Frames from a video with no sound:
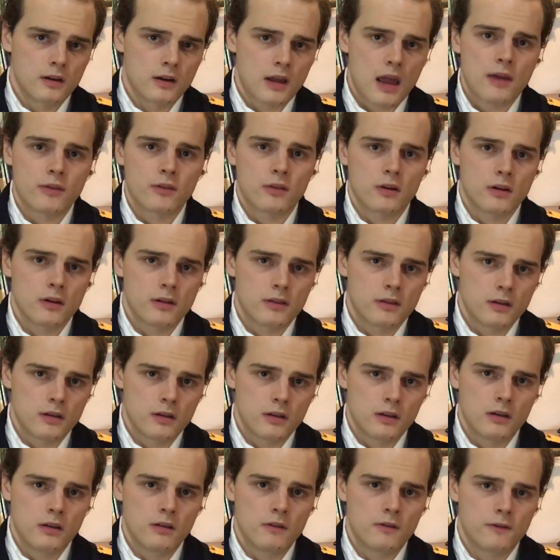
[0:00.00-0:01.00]
Rather,
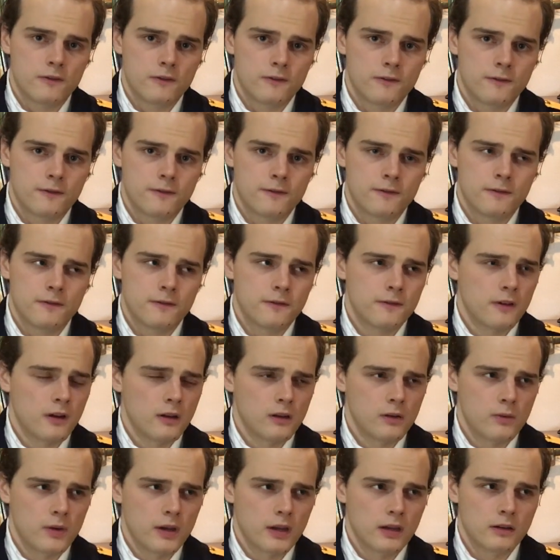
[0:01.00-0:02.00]
the
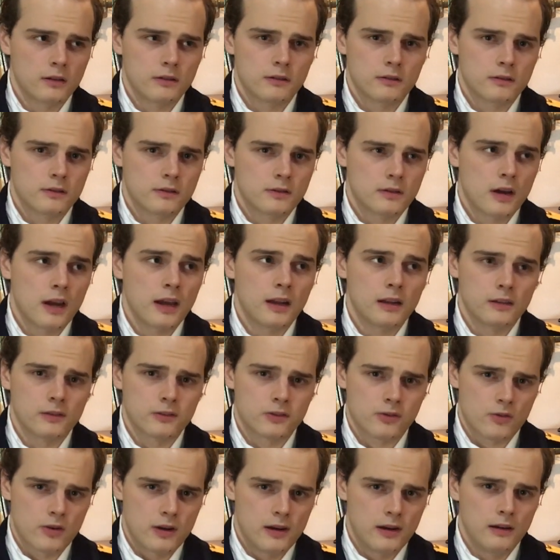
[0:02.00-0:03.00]
following title
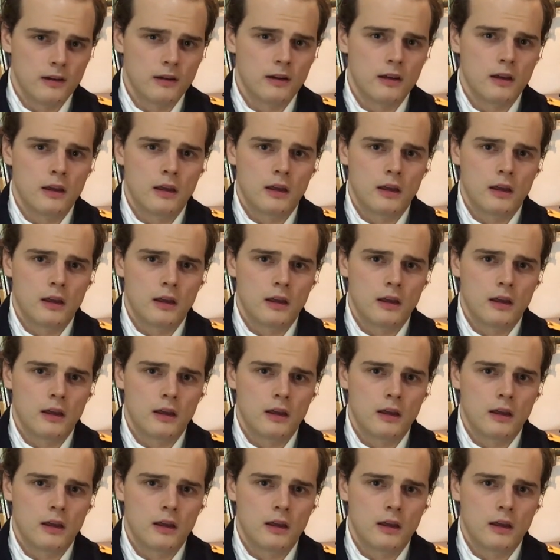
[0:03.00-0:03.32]
screen.